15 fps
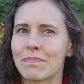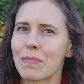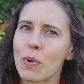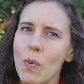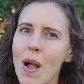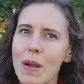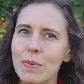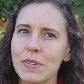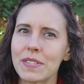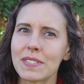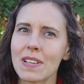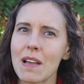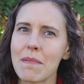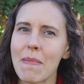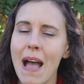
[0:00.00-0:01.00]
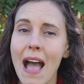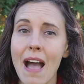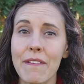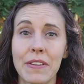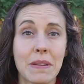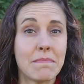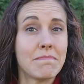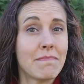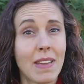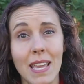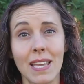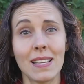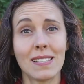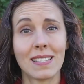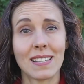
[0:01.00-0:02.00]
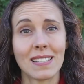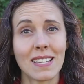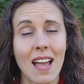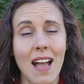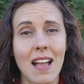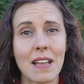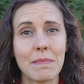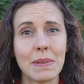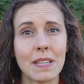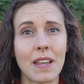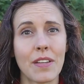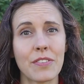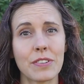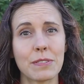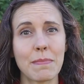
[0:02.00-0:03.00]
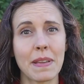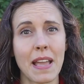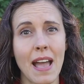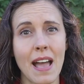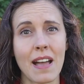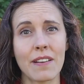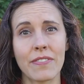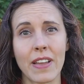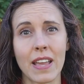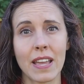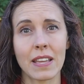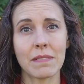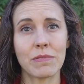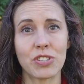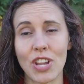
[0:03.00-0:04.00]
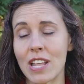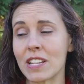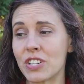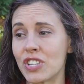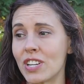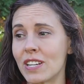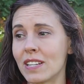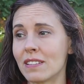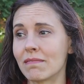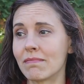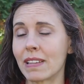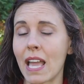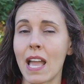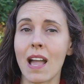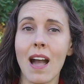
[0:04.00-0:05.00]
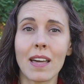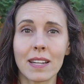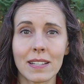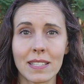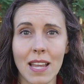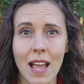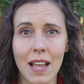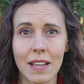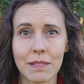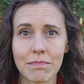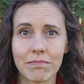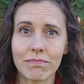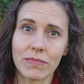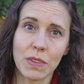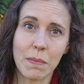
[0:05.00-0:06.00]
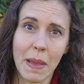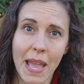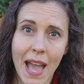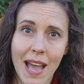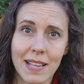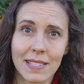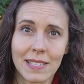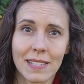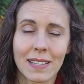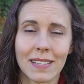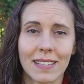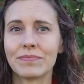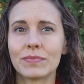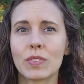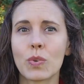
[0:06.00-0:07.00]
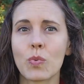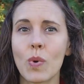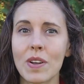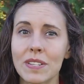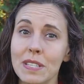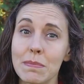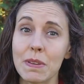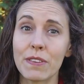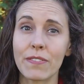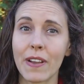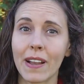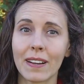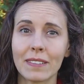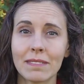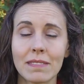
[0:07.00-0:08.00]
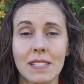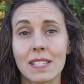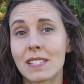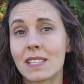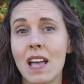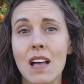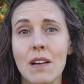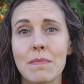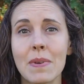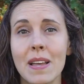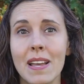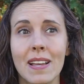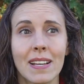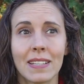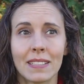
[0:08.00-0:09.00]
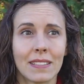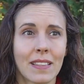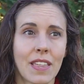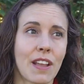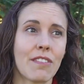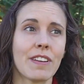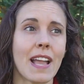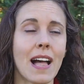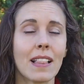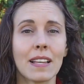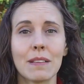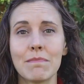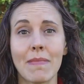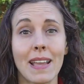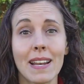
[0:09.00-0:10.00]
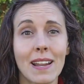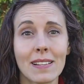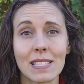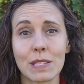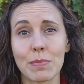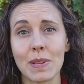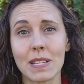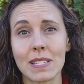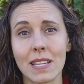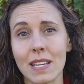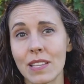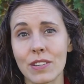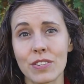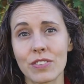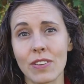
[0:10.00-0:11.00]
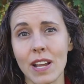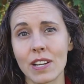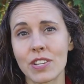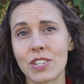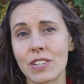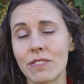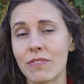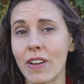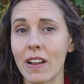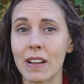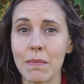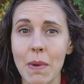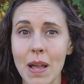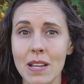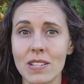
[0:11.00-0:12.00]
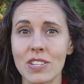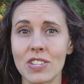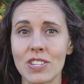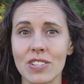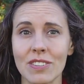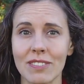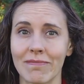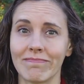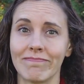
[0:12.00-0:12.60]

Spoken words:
But why will some have an amazing time and others may have a challenging and chaotic time, you may ask? Well, to be fair, to some, their reality may not swing to either direction very much.